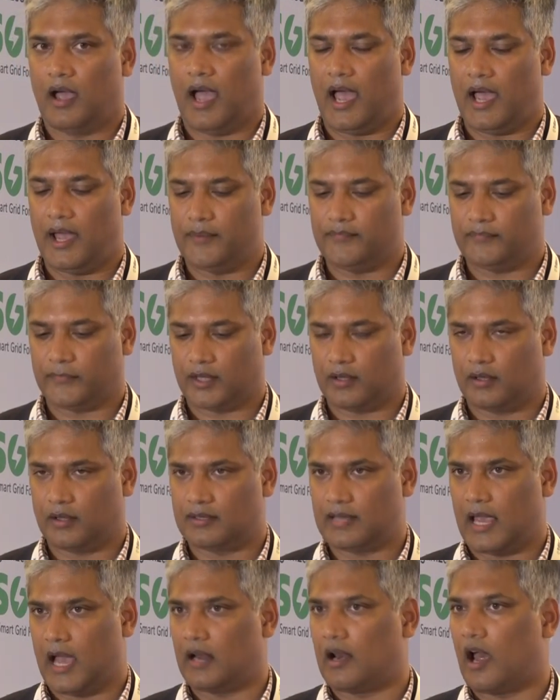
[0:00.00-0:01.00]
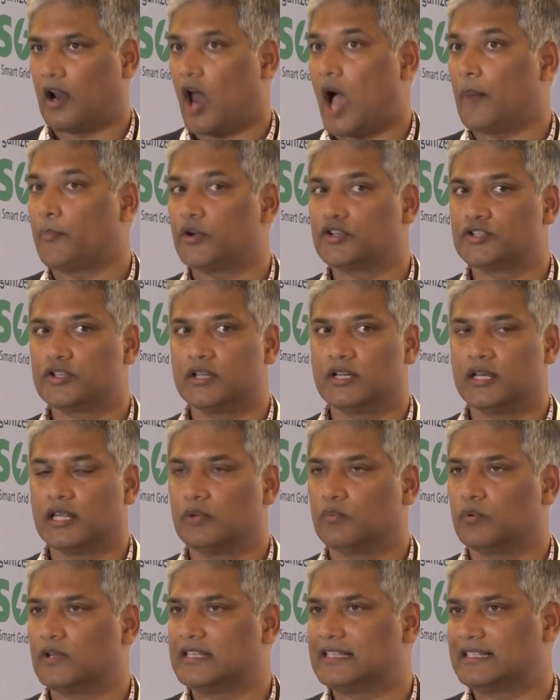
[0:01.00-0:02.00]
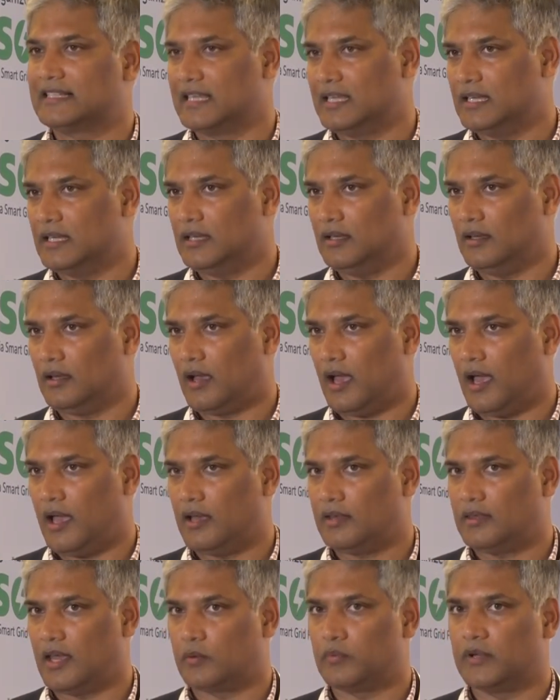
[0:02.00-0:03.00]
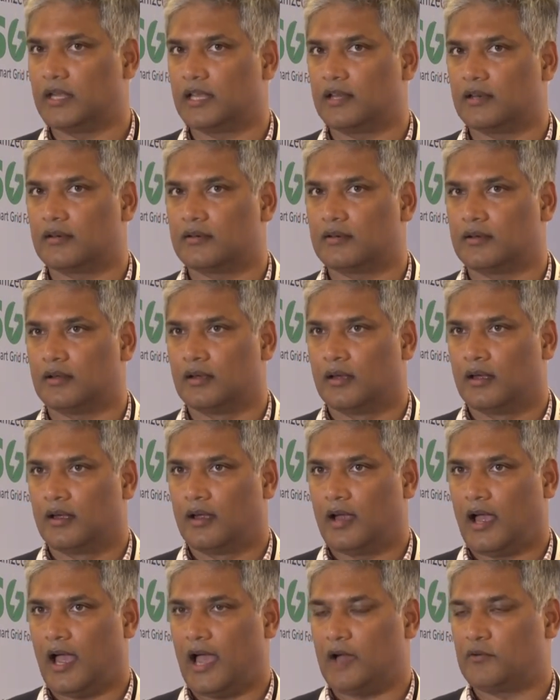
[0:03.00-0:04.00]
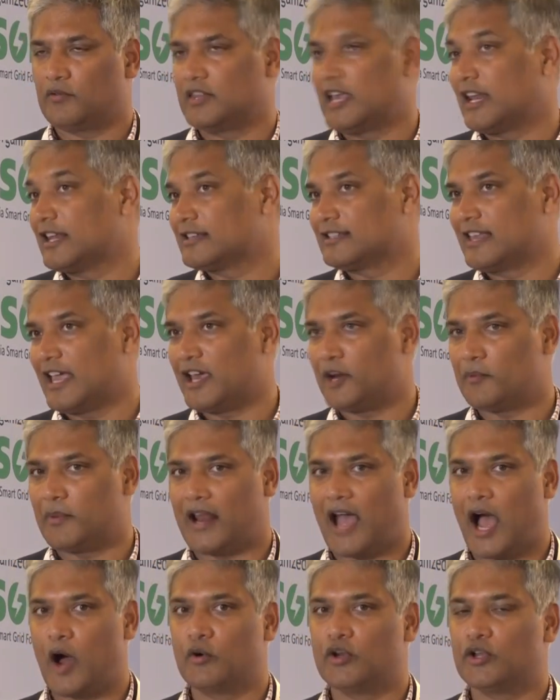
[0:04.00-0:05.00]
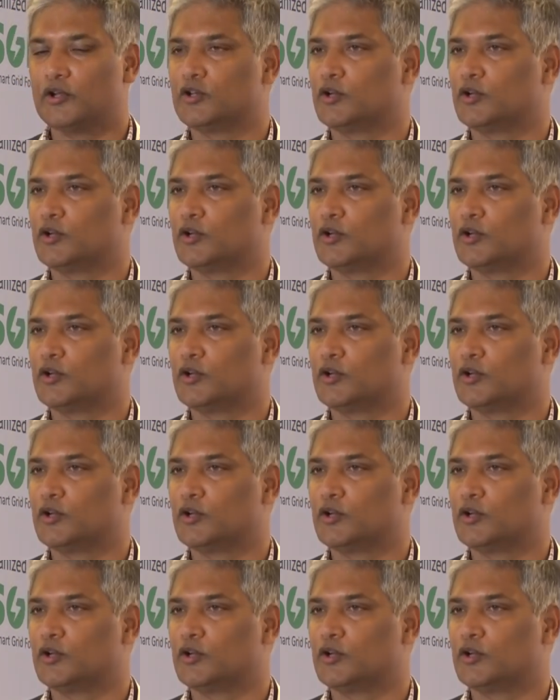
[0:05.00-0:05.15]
An opportunity we see that we can, that is there, but how do you